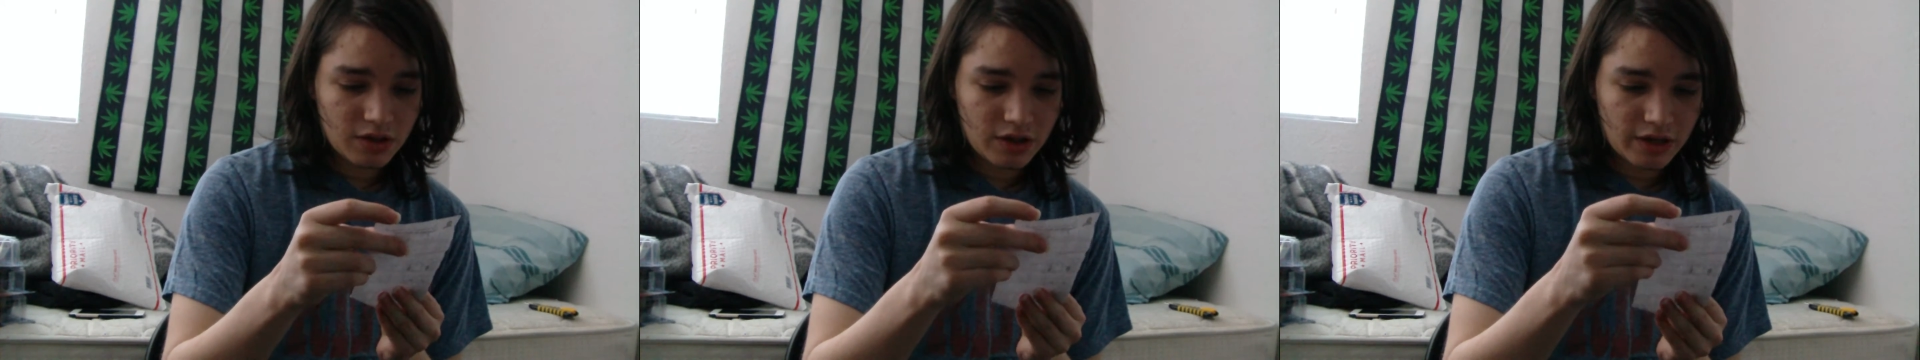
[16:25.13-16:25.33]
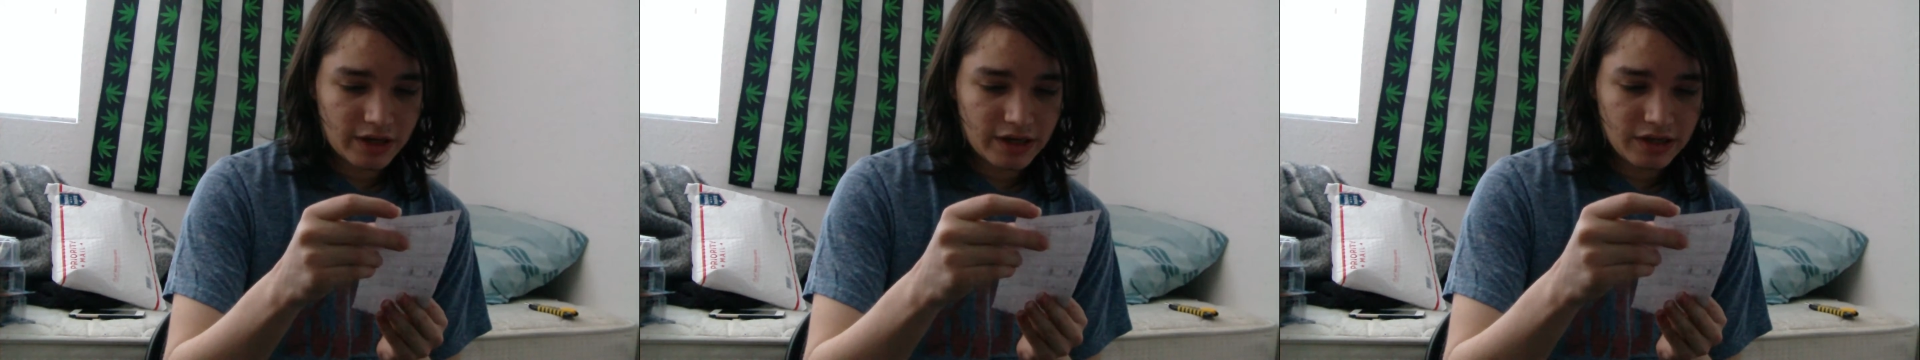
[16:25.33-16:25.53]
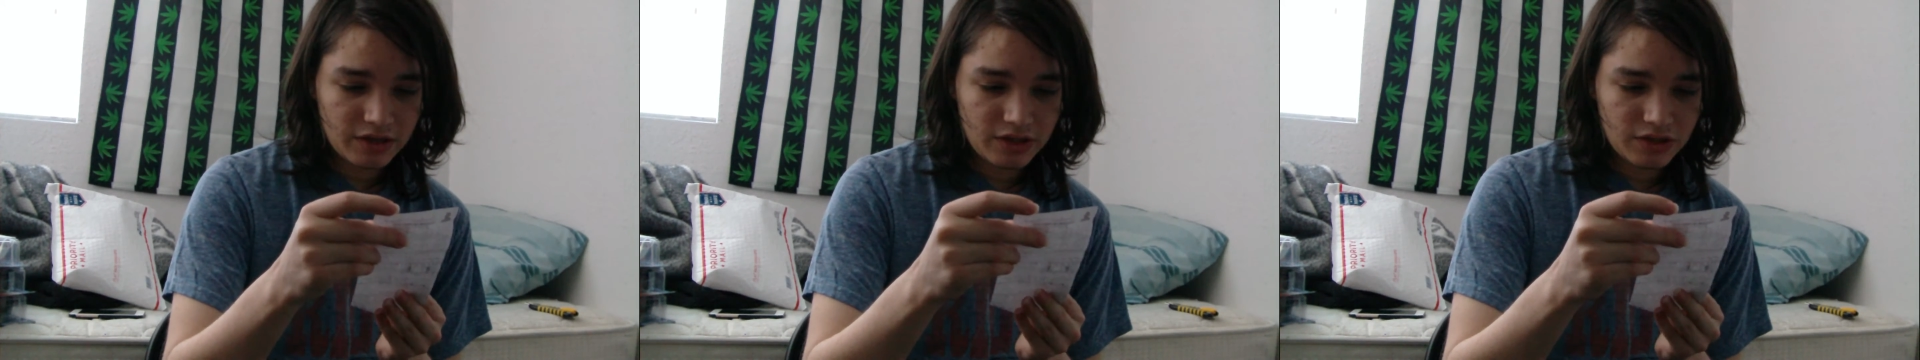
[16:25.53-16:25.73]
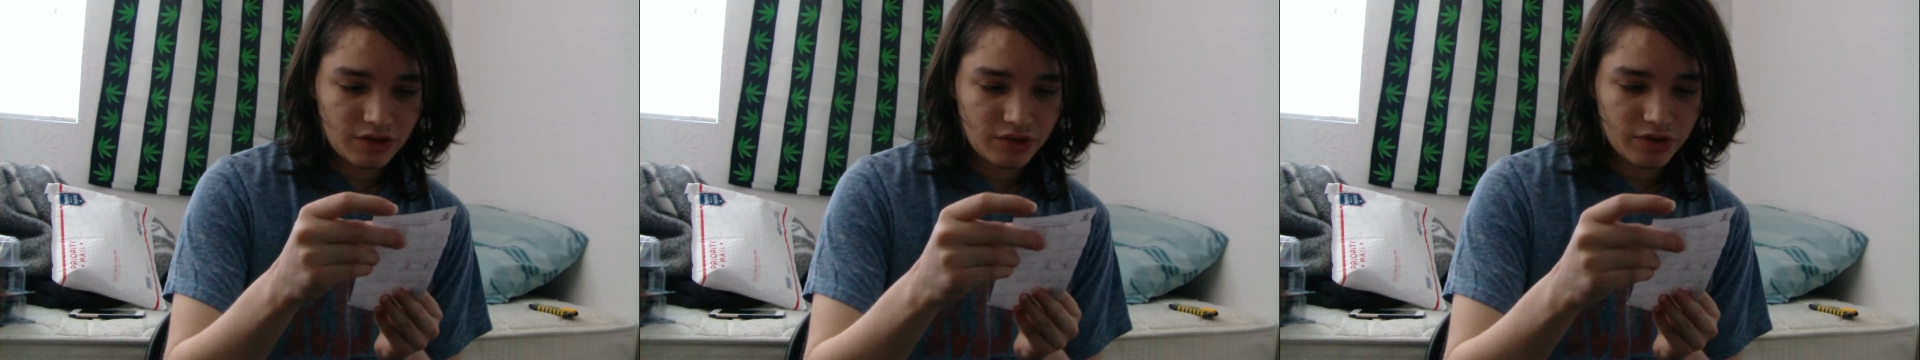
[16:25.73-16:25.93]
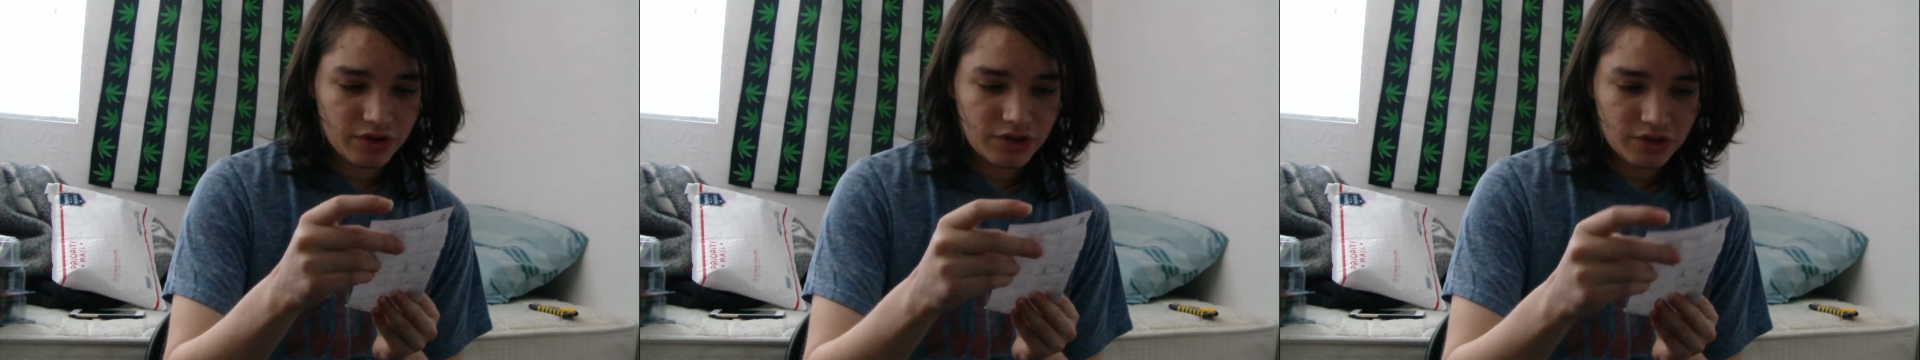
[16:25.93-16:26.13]
Alright, these
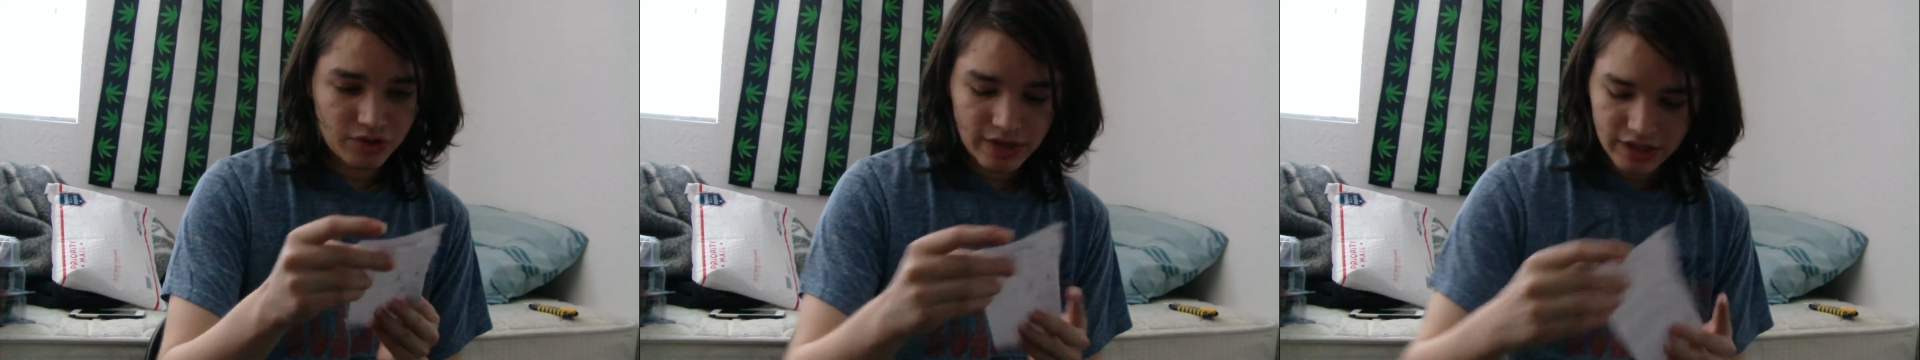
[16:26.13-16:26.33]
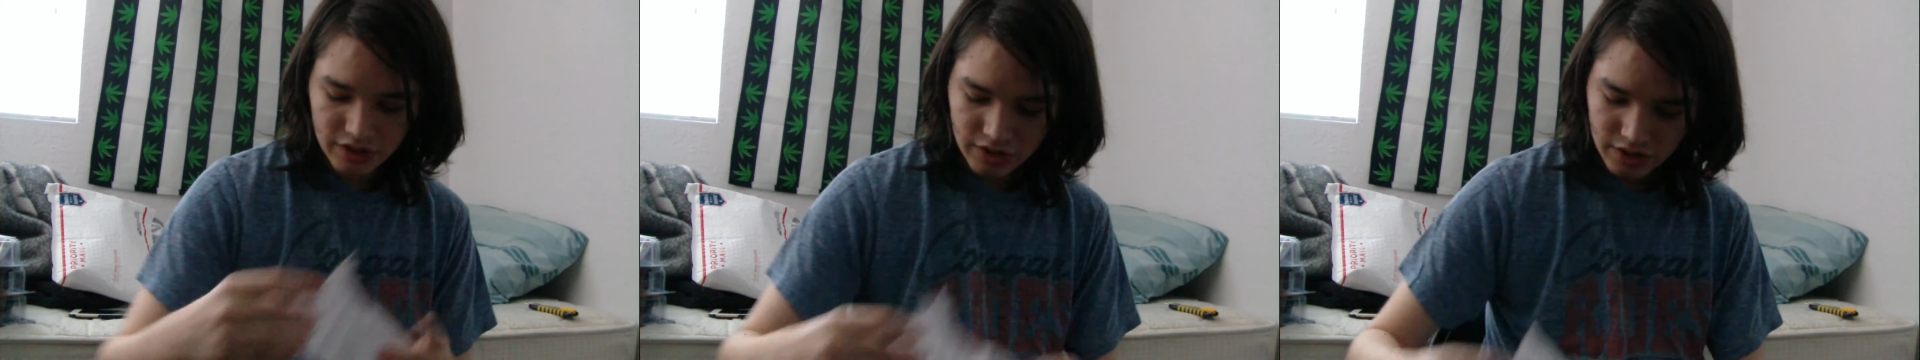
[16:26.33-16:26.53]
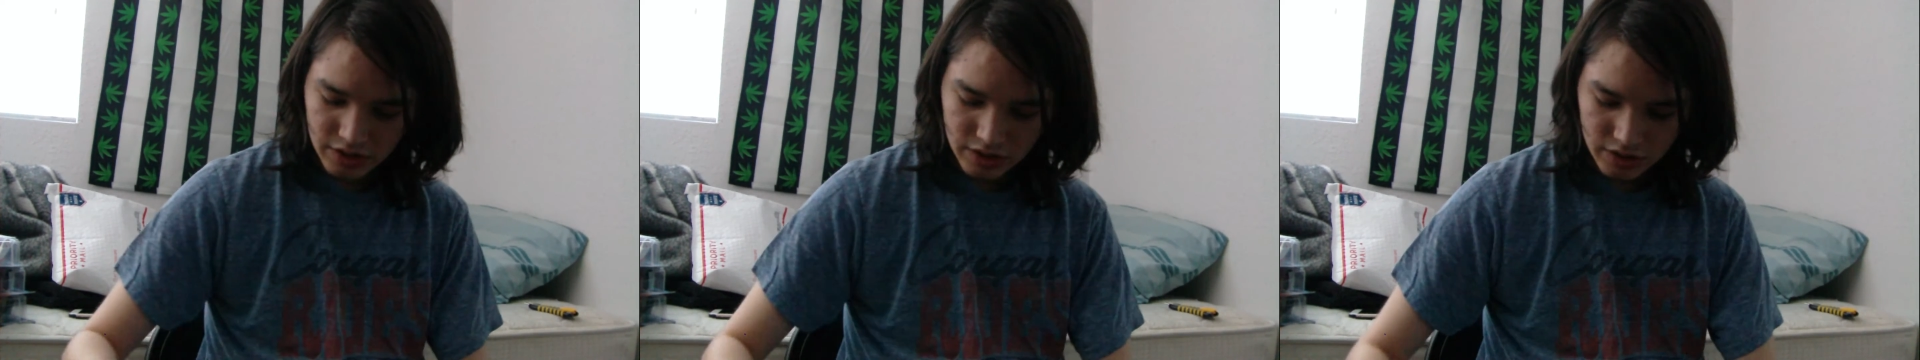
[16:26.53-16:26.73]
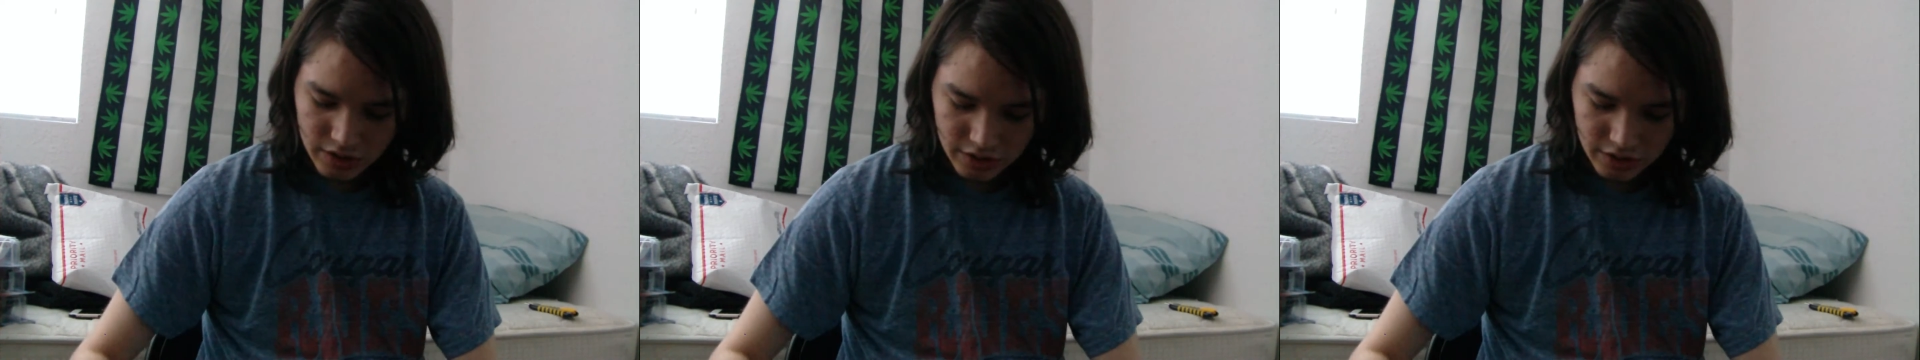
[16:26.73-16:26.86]
are the directions.